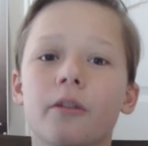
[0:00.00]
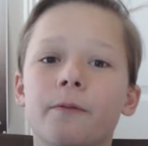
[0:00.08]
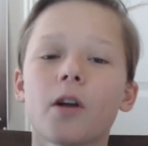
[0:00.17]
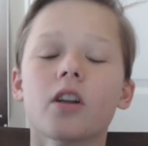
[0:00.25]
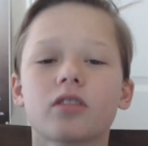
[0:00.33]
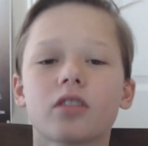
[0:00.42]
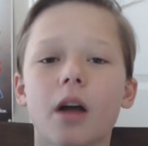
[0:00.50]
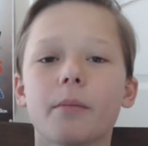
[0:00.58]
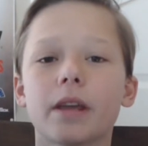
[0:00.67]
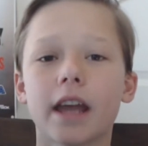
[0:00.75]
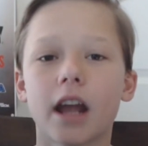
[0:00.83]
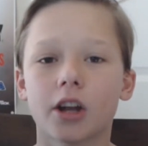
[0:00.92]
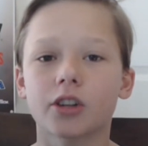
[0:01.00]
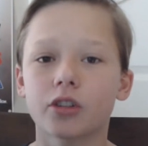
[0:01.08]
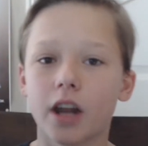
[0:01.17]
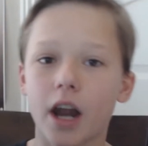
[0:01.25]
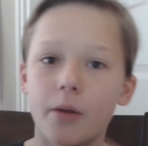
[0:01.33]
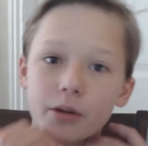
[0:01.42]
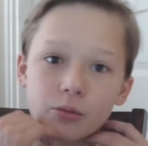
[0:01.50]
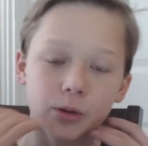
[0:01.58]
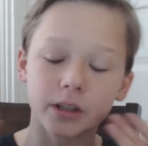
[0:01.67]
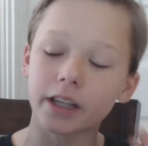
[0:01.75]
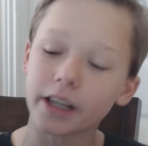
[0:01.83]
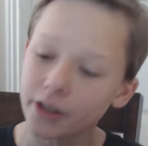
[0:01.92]
The first zombie character that I would
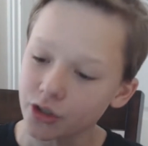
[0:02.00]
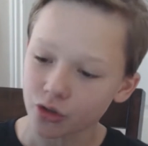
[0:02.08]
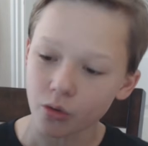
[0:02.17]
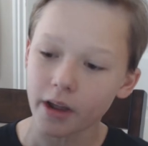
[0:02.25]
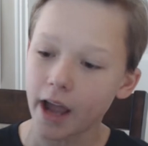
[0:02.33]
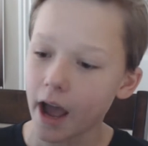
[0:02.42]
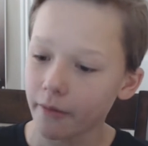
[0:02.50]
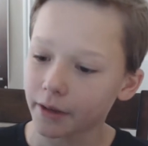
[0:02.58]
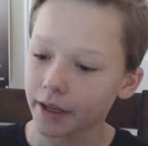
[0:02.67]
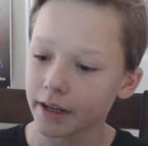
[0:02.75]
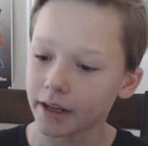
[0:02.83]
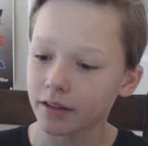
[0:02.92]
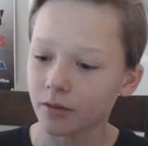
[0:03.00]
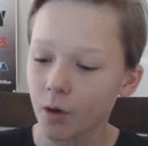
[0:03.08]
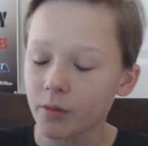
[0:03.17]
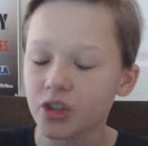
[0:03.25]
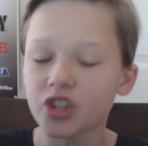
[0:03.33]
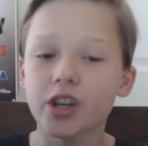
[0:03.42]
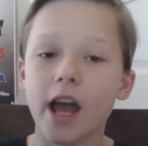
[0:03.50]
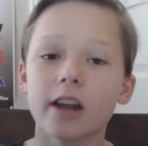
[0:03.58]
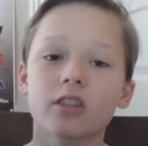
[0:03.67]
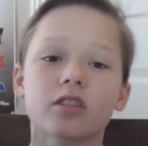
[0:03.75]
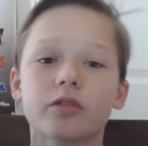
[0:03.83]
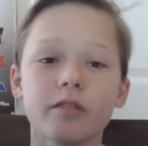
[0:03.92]
really enjoy having in is from the
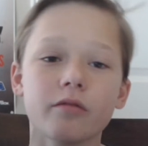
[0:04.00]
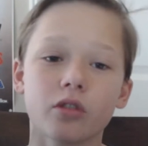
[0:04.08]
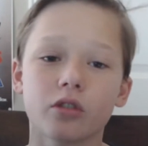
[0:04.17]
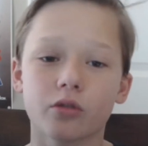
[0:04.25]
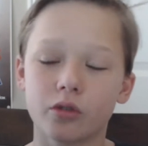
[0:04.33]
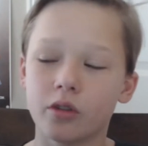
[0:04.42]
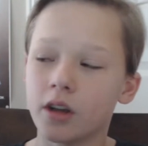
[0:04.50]
Shadows of Evil crew.